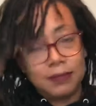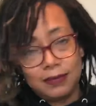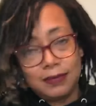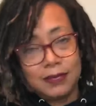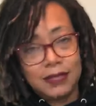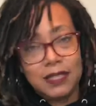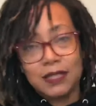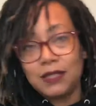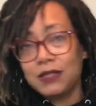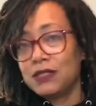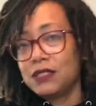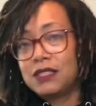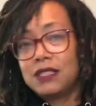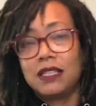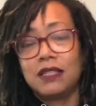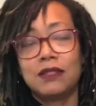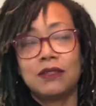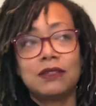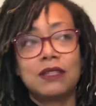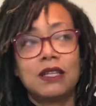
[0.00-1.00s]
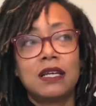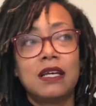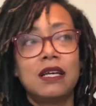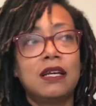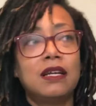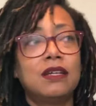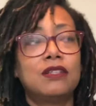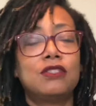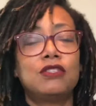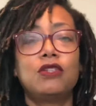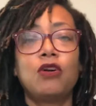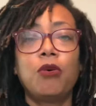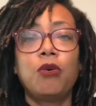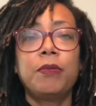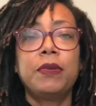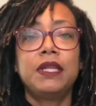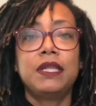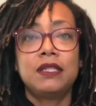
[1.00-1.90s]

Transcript: There's so many